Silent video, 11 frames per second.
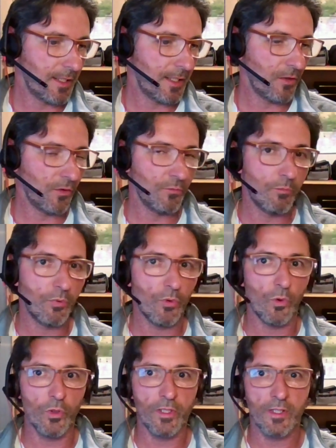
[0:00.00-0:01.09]
on
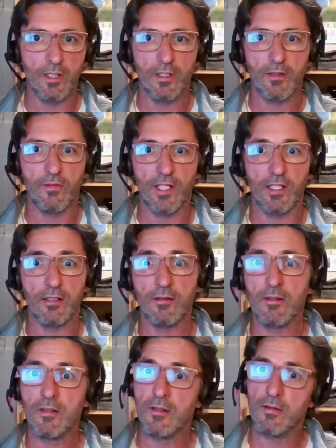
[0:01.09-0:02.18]
board, then
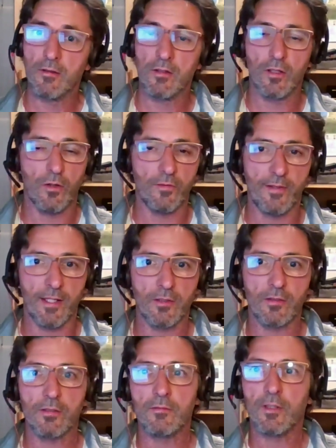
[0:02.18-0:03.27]
contact
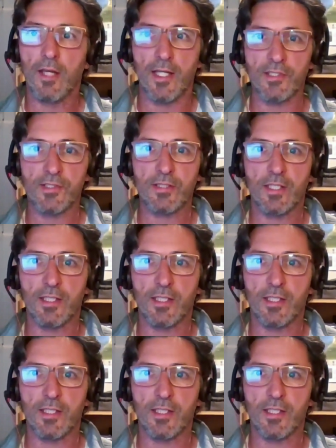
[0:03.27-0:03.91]
us at